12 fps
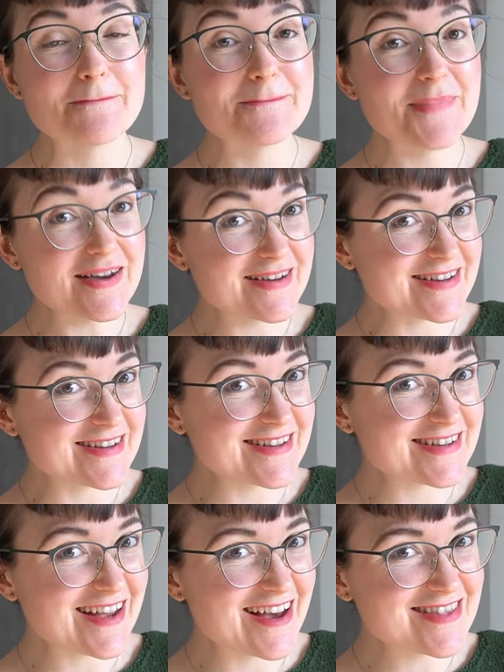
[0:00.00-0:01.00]

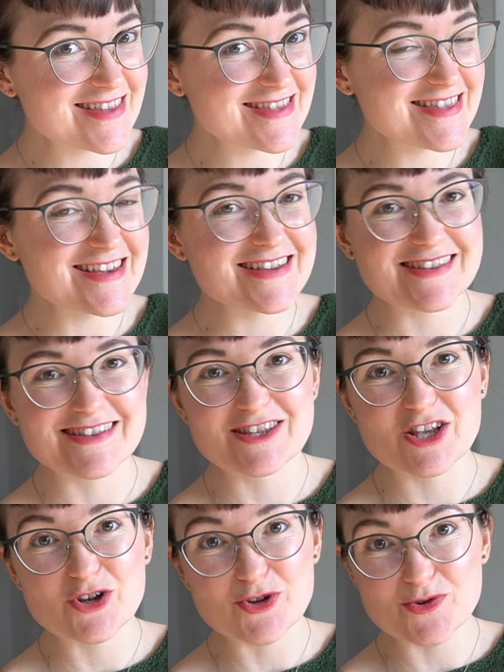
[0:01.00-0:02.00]
But other things
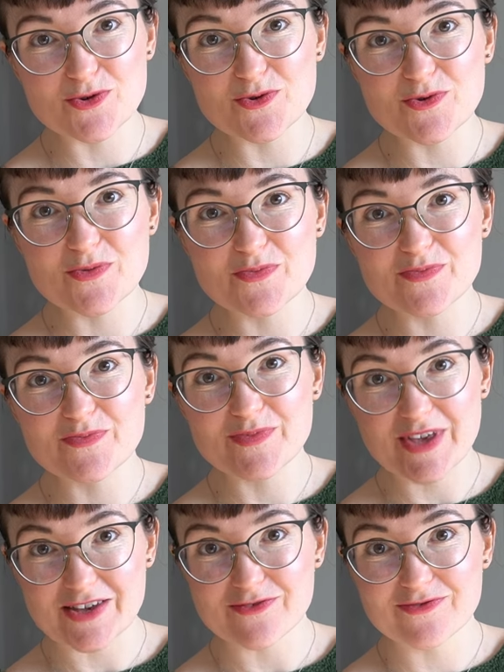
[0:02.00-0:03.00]
do
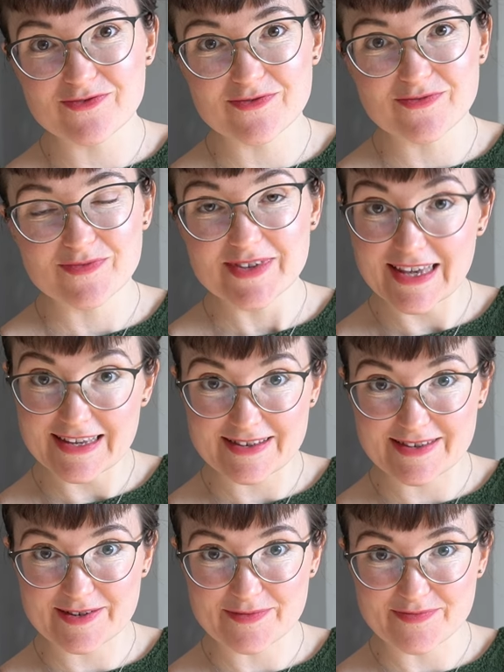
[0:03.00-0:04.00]
give
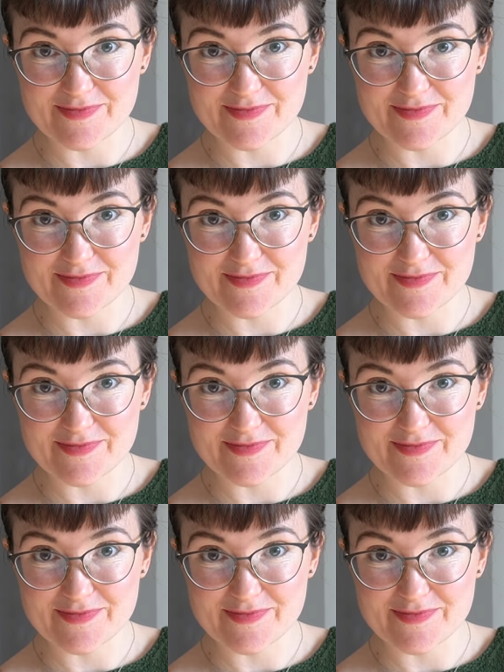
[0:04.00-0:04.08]
yeast.